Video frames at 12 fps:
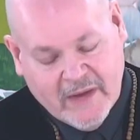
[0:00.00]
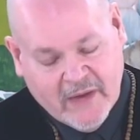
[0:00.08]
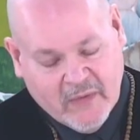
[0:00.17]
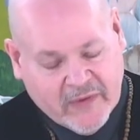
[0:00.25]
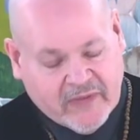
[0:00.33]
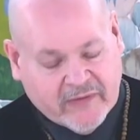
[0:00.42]

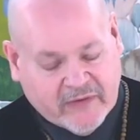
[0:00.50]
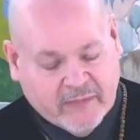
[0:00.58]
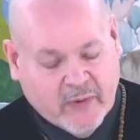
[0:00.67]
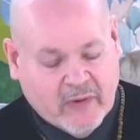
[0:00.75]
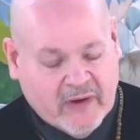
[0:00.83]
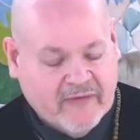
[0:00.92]
with the
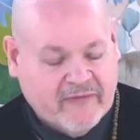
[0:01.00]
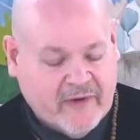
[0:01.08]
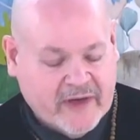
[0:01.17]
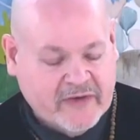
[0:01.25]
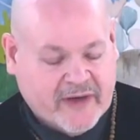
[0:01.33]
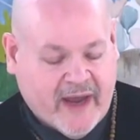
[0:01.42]
support of
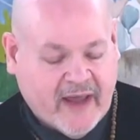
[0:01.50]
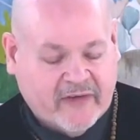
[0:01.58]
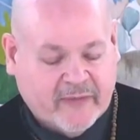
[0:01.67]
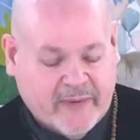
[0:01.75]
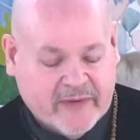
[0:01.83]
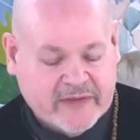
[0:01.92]
Frederick
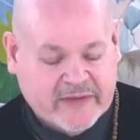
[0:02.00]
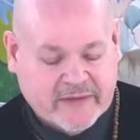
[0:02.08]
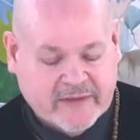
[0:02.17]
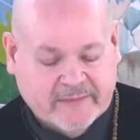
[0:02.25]
Hospice.